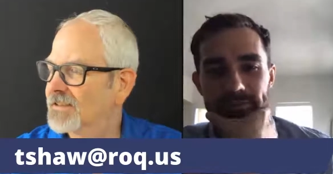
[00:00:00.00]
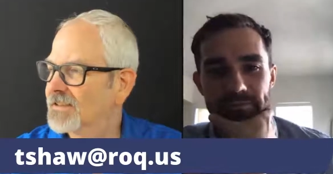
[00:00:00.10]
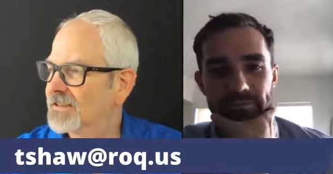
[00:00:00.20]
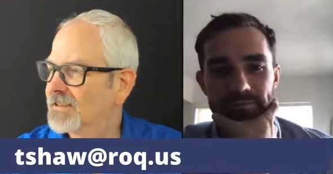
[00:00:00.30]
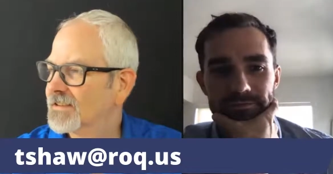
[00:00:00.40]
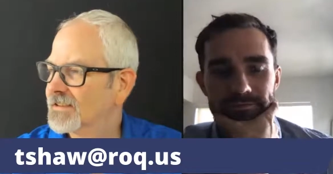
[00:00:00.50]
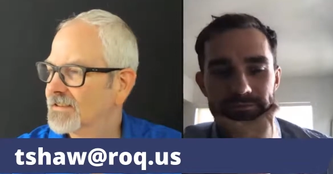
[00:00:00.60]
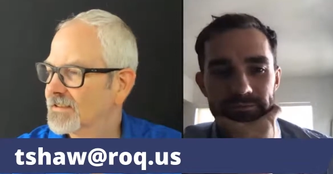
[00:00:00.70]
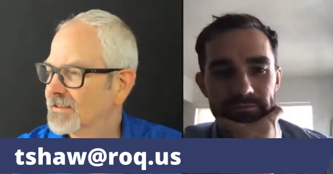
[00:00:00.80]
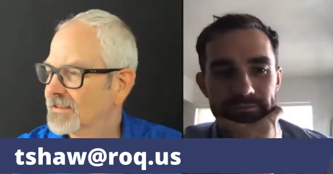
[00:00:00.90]

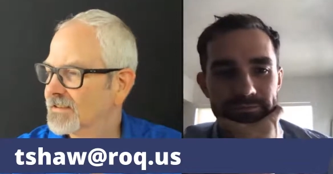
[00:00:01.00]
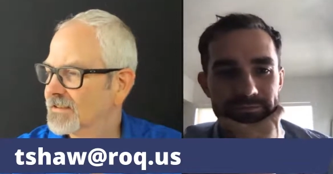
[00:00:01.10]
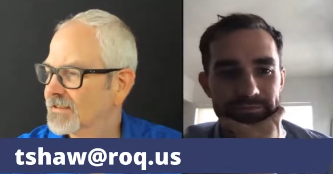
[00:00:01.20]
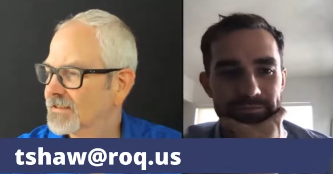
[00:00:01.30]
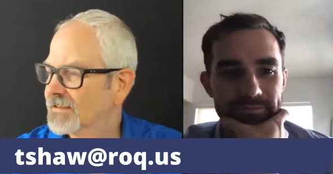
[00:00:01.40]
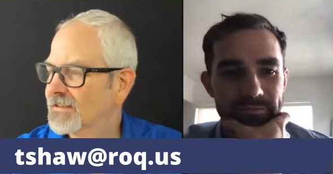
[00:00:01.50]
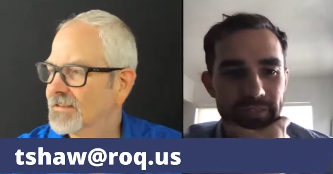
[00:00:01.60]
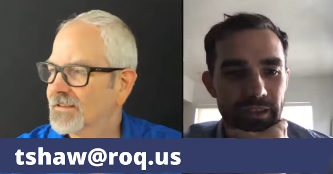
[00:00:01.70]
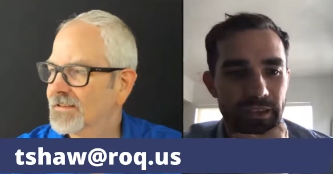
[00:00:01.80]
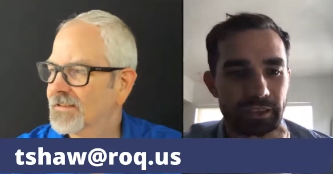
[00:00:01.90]

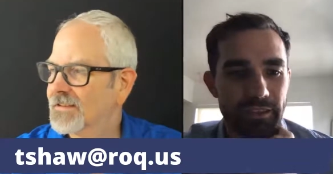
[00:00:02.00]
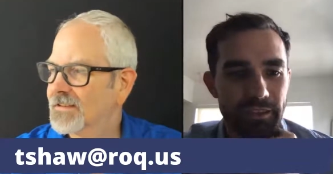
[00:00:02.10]
Nothing is said.